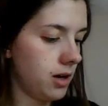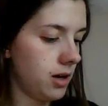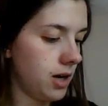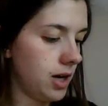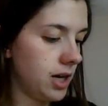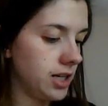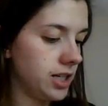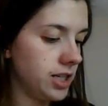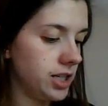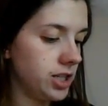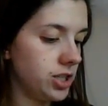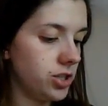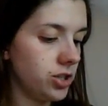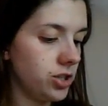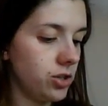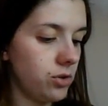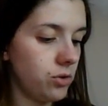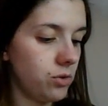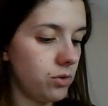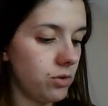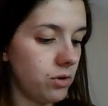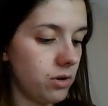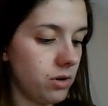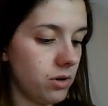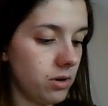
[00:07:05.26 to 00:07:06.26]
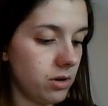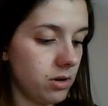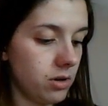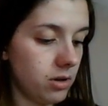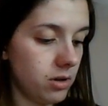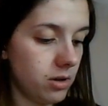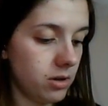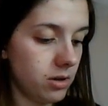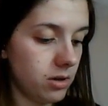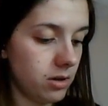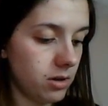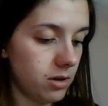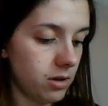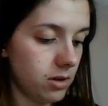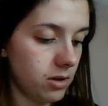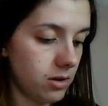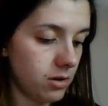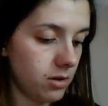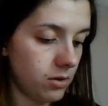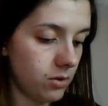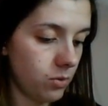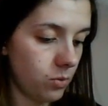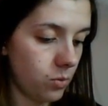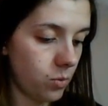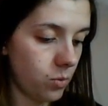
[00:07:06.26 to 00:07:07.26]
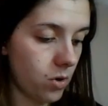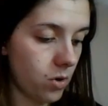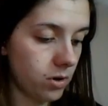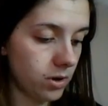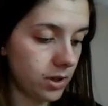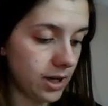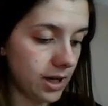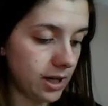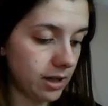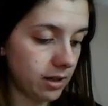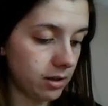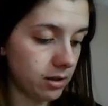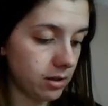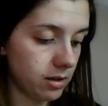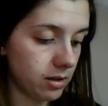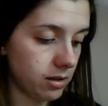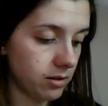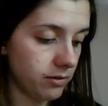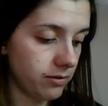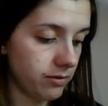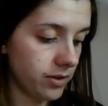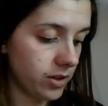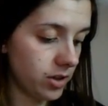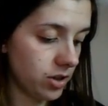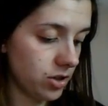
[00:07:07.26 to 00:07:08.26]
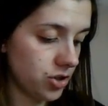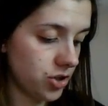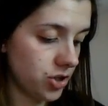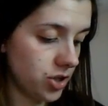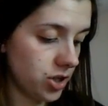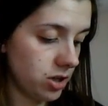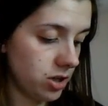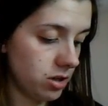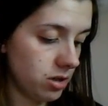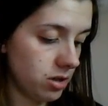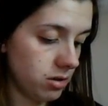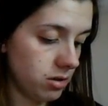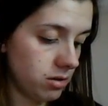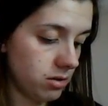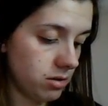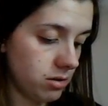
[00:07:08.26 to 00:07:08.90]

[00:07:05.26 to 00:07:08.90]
I did do 1 anchor conversion.